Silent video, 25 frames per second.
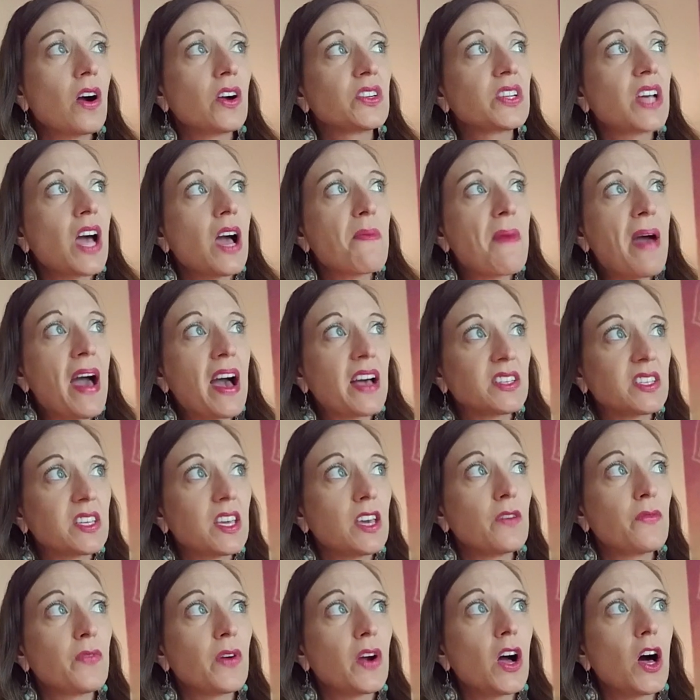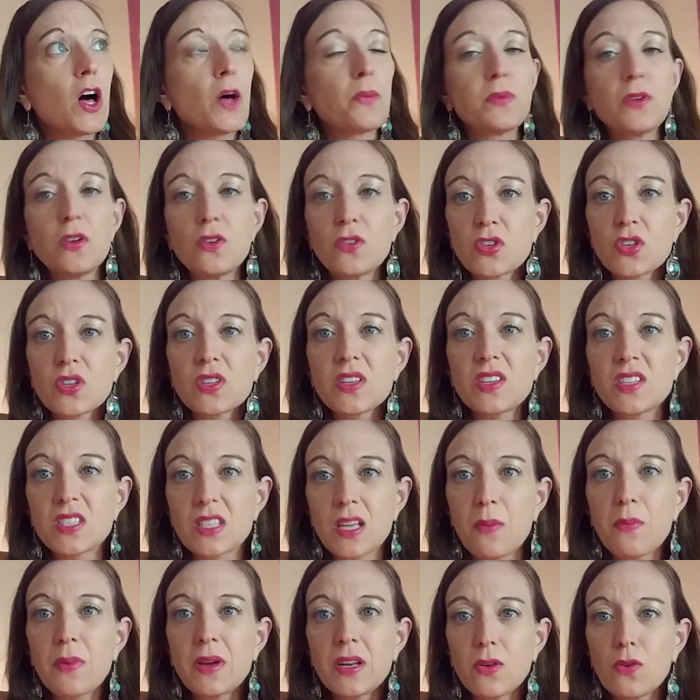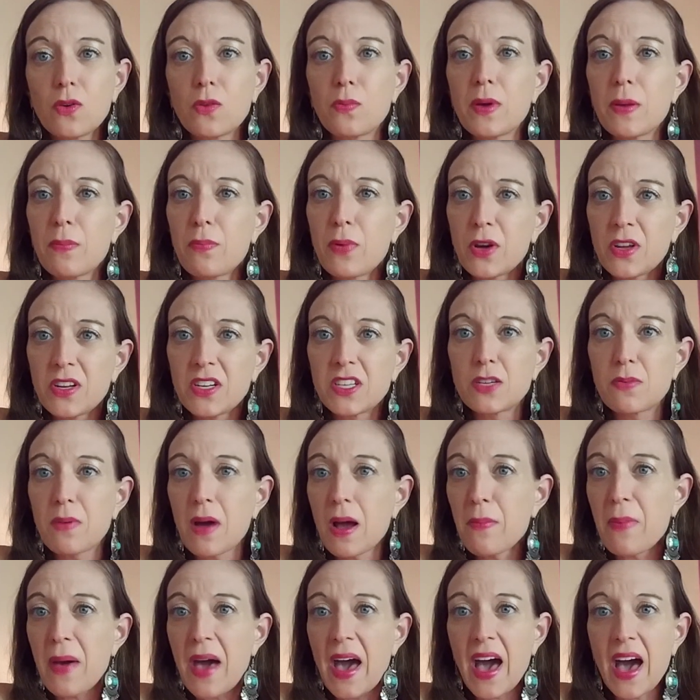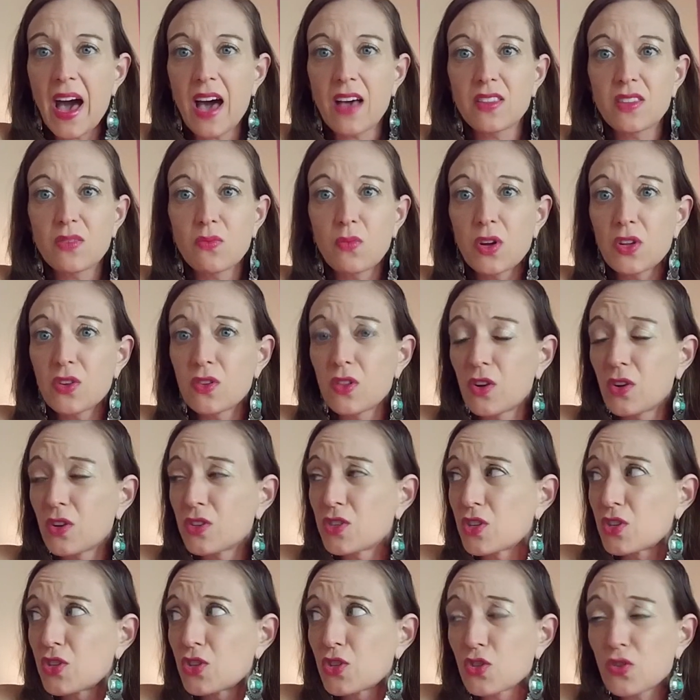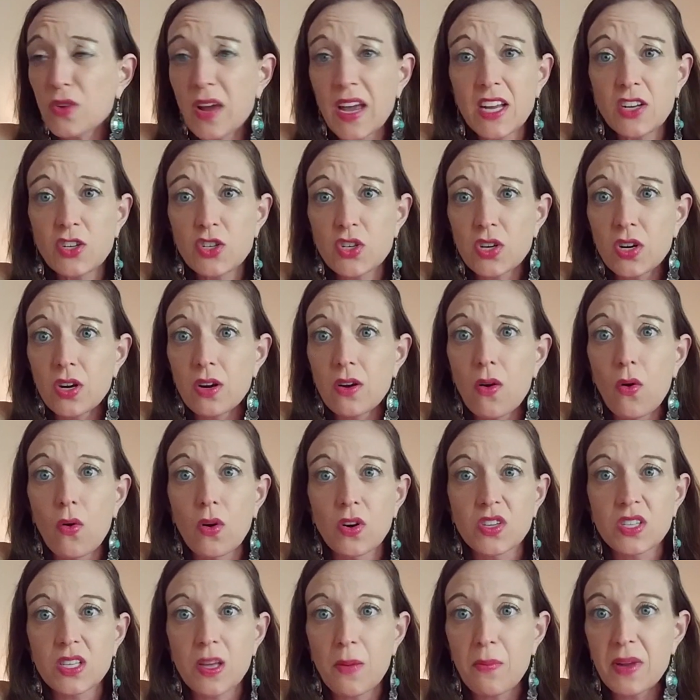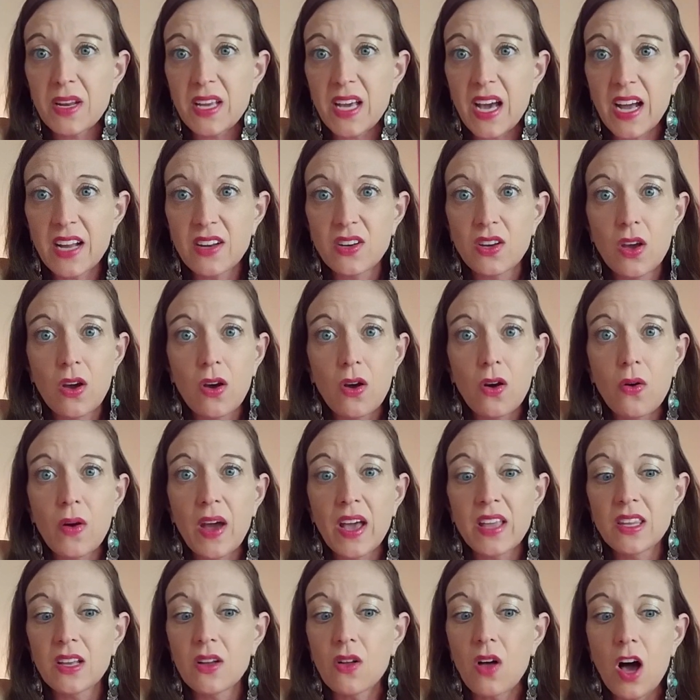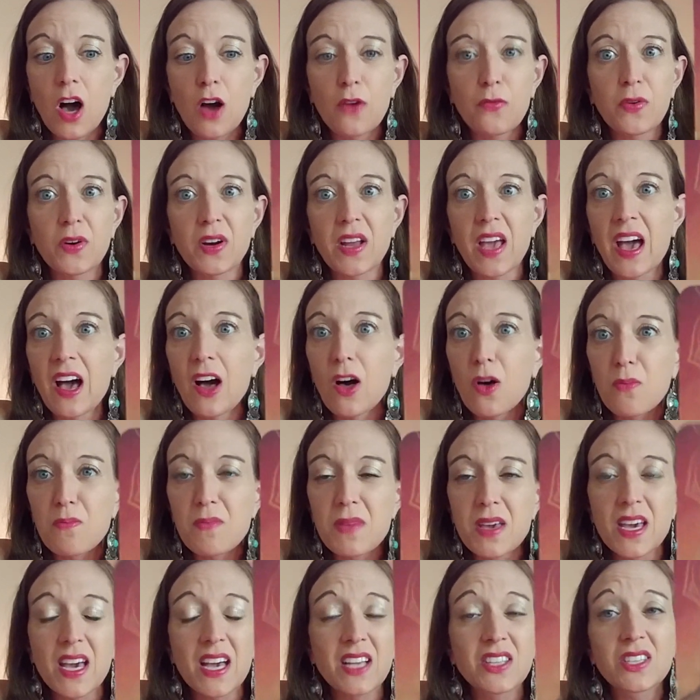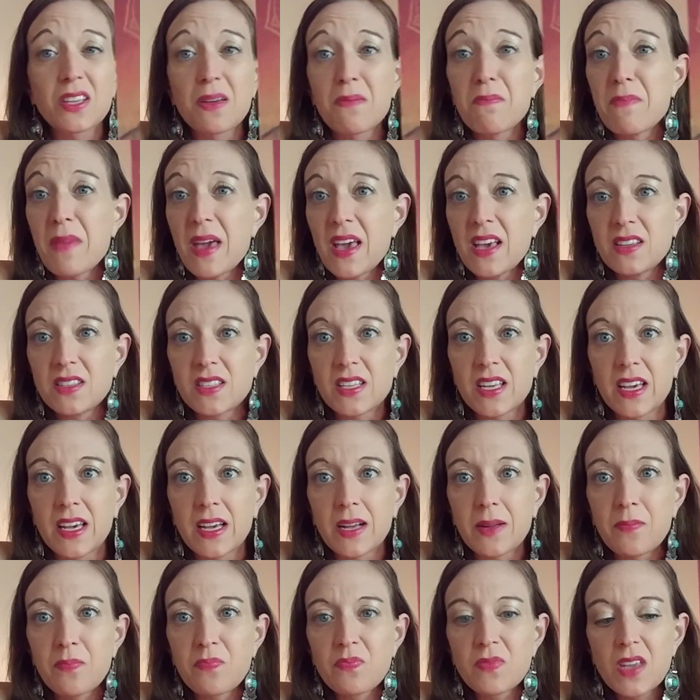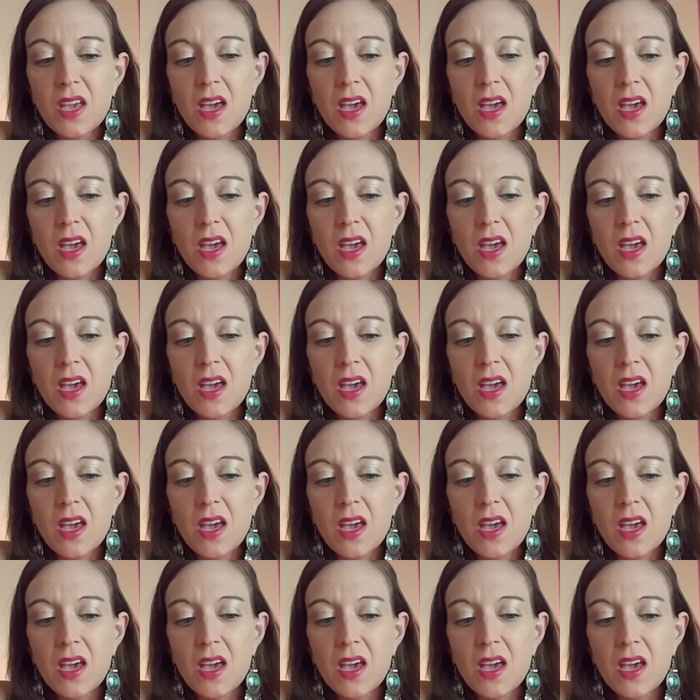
time asking for help, usually somebody will be put into my path, whether it's a stranger or somebody I know, and they'll offer to help me. It's amazing.